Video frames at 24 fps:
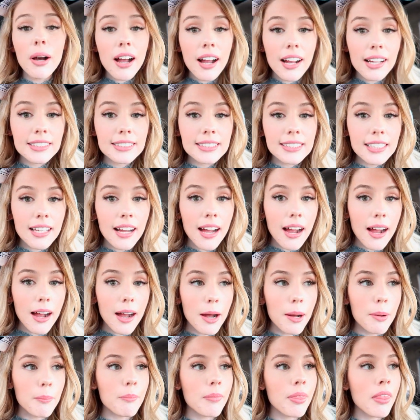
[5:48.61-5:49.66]
But,
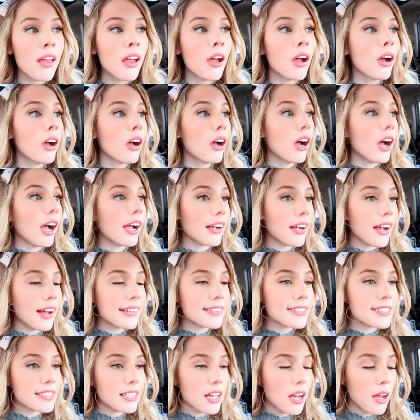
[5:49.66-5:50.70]
um, I
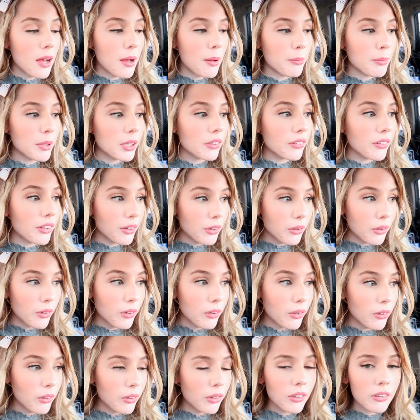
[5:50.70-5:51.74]
got some
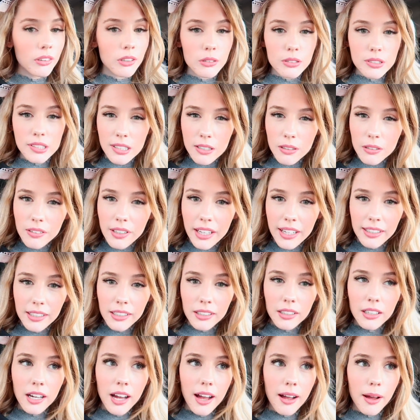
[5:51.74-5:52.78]
little, those little
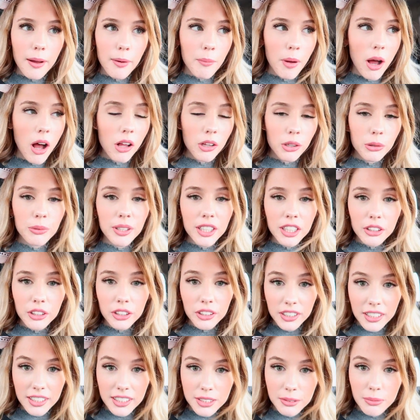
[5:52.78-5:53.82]
like um, Halloween
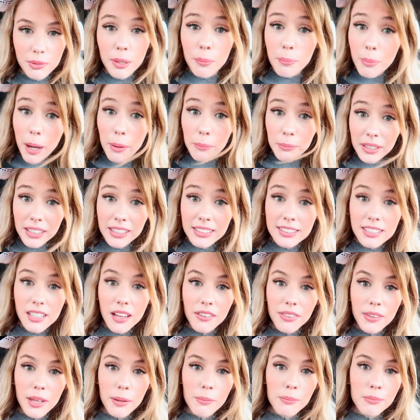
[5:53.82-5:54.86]
cookies with the pumpkins
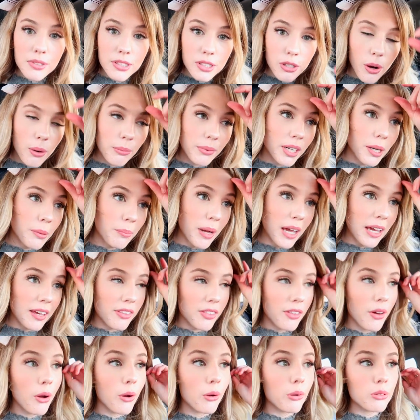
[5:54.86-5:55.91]
on them, so I'm gonna bake
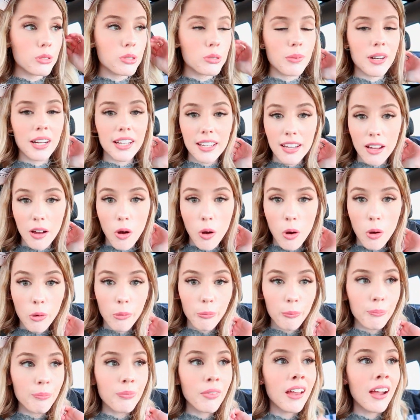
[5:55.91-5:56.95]
those when I get
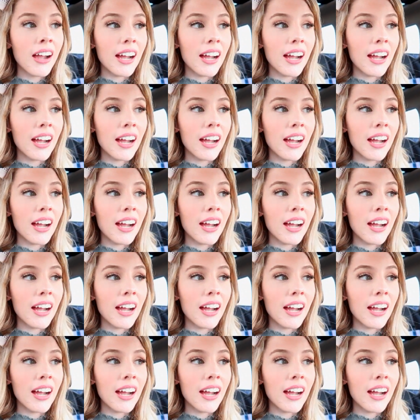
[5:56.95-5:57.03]
home.